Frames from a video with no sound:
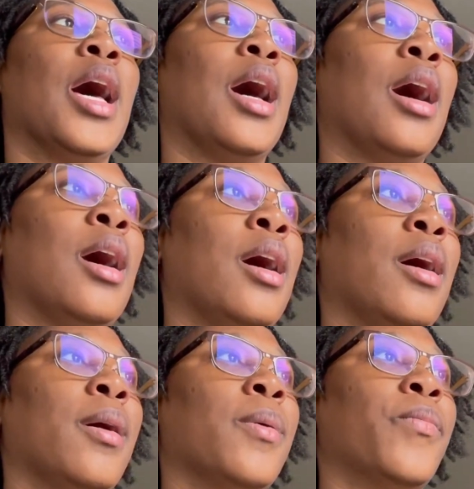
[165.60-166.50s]

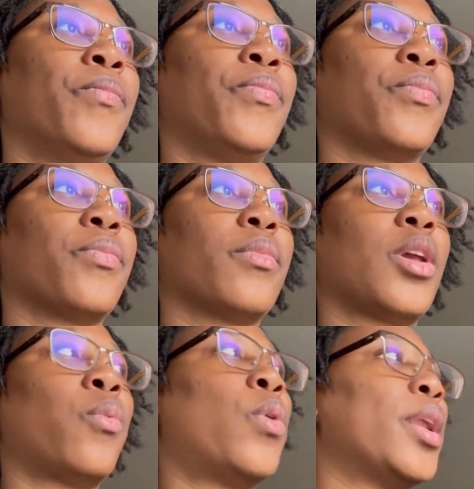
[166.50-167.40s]
Um,
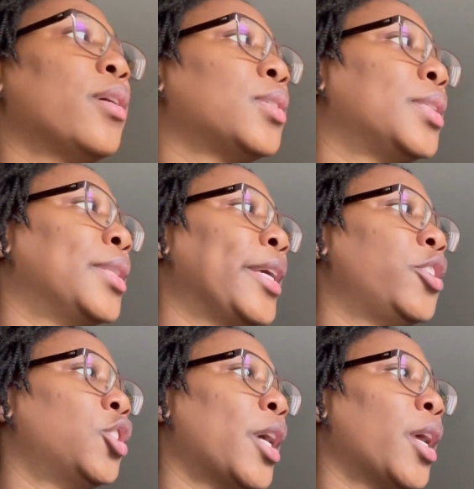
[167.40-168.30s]
what else did they
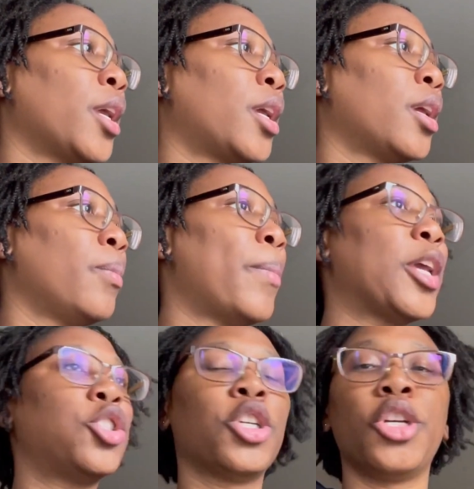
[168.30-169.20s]
check?
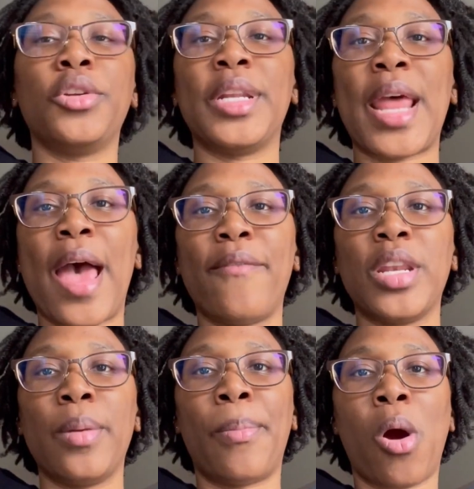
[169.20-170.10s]
Make sure you didn't have
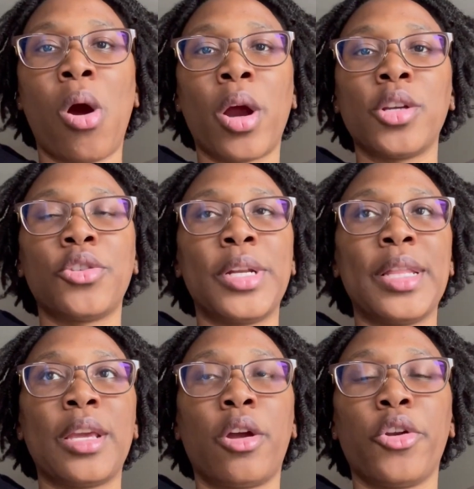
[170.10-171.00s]
any bars or
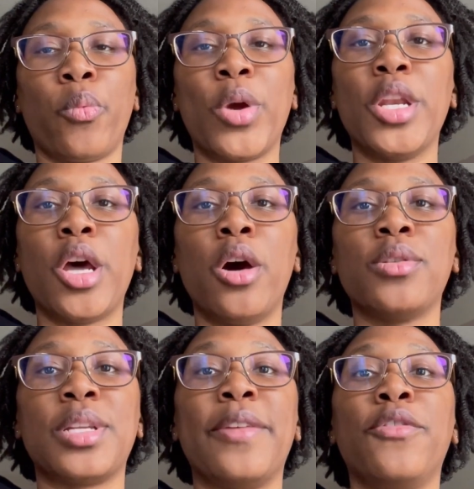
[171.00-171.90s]
anything on your
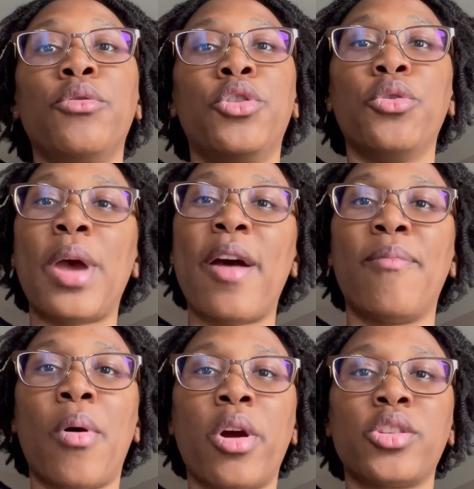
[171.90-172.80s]
windows. And if you do have
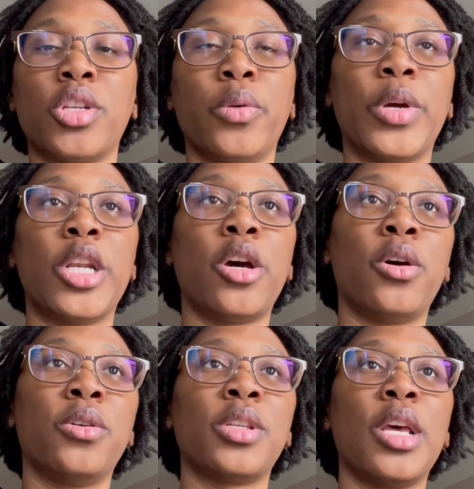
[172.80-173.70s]
bars on your
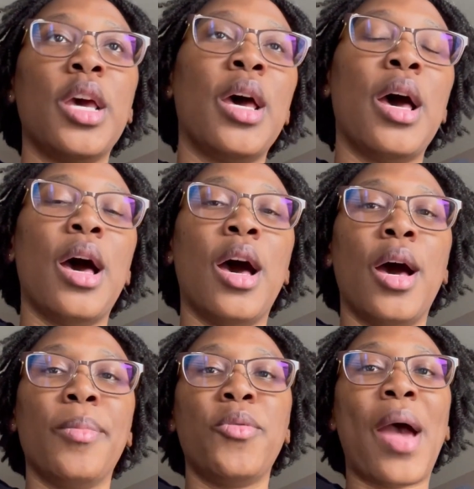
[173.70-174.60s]
windows,
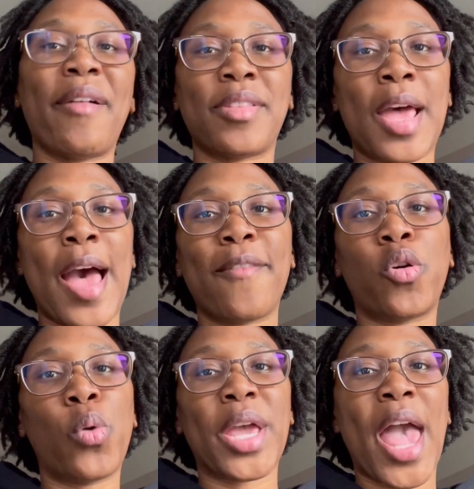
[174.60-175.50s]
um, you have to have
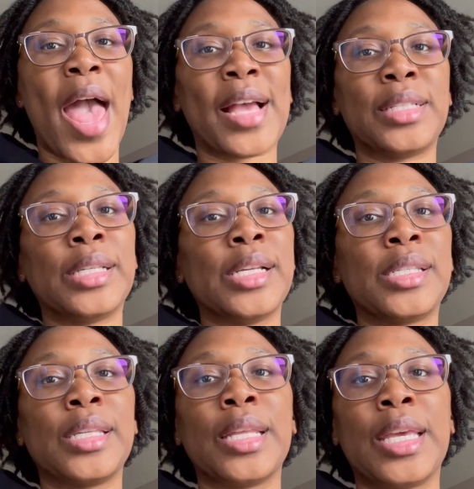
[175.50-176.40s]
quick access
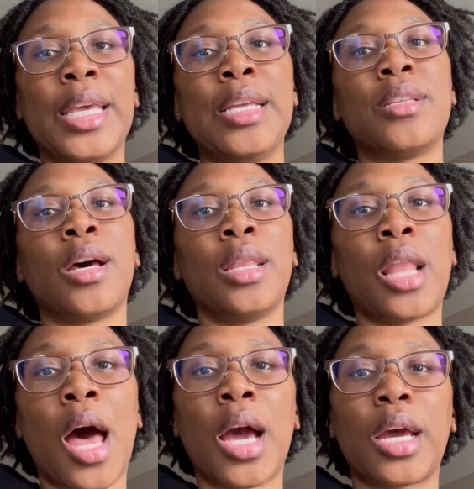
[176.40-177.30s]
to the key to
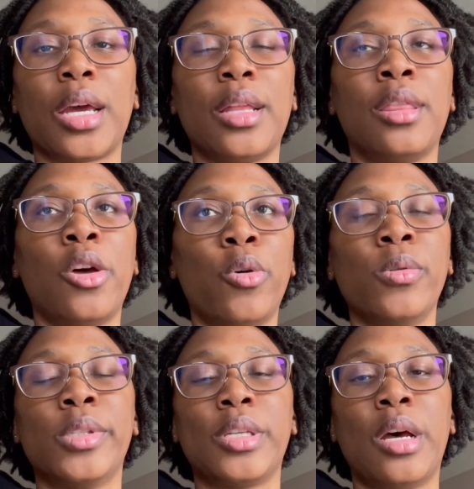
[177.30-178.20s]
unlock
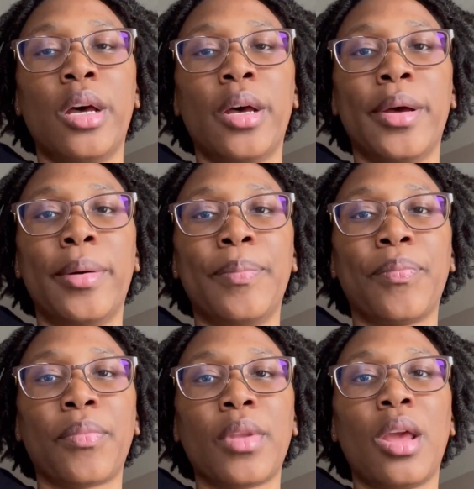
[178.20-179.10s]
those um,
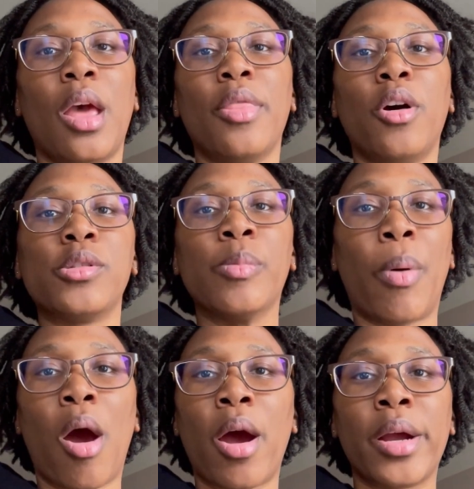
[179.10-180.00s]
those
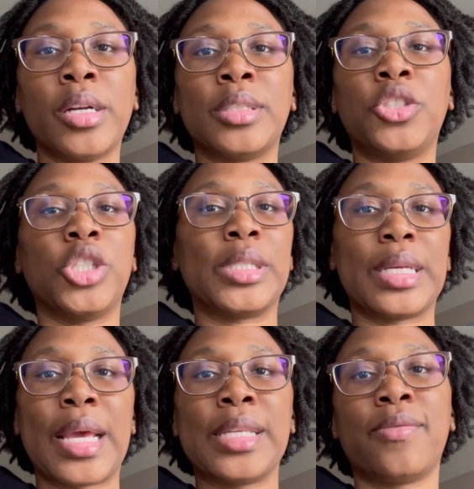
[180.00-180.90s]
bars just in
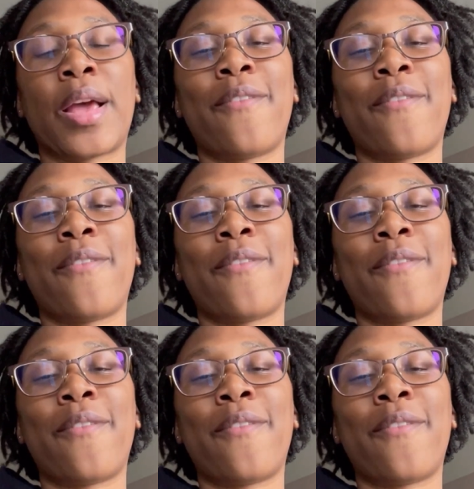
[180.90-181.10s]
case of like a